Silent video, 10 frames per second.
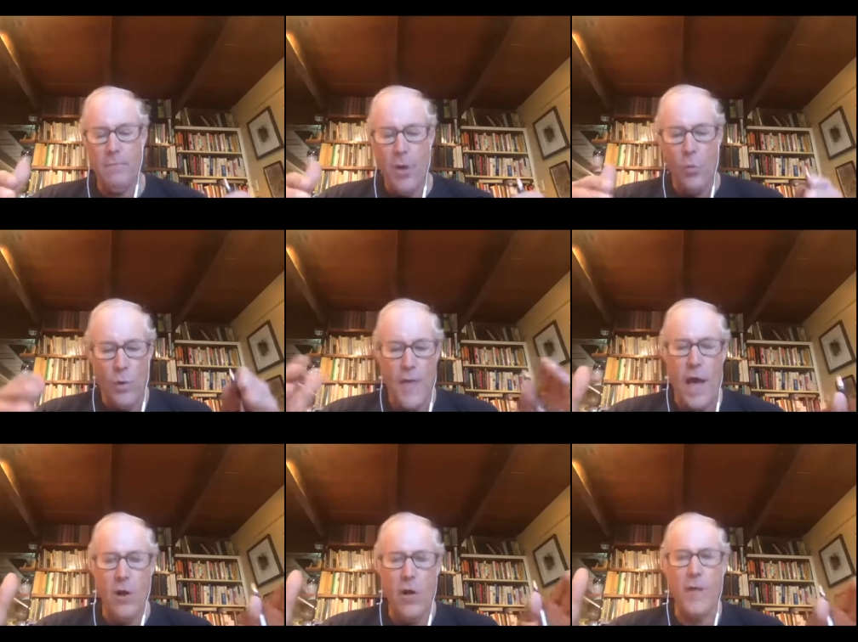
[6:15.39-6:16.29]
without
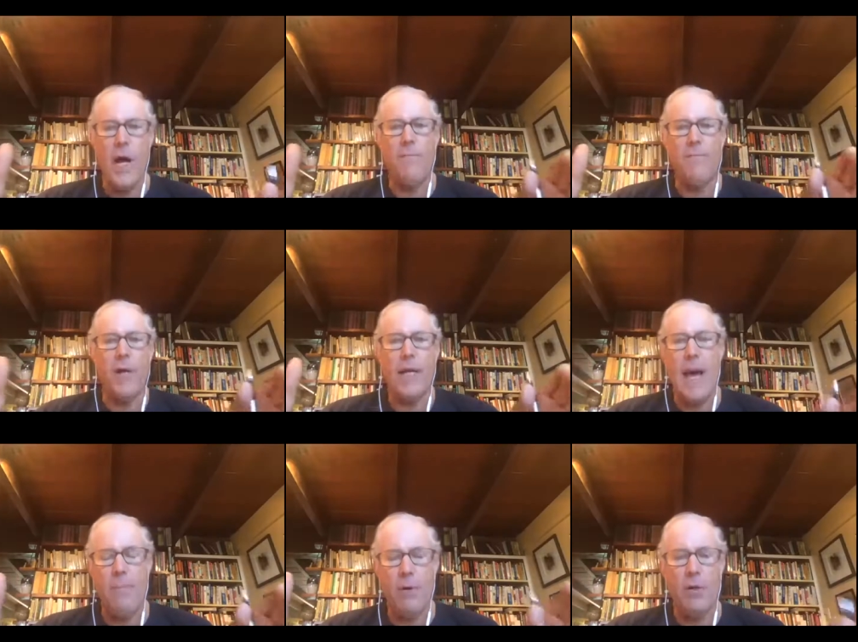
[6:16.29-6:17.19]
all the upfront
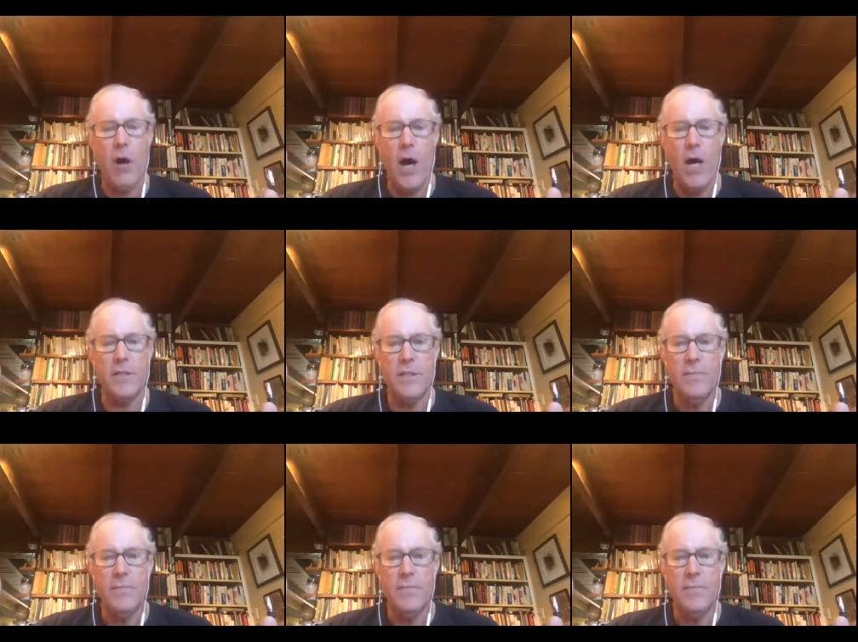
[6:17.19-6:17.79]
capital cost.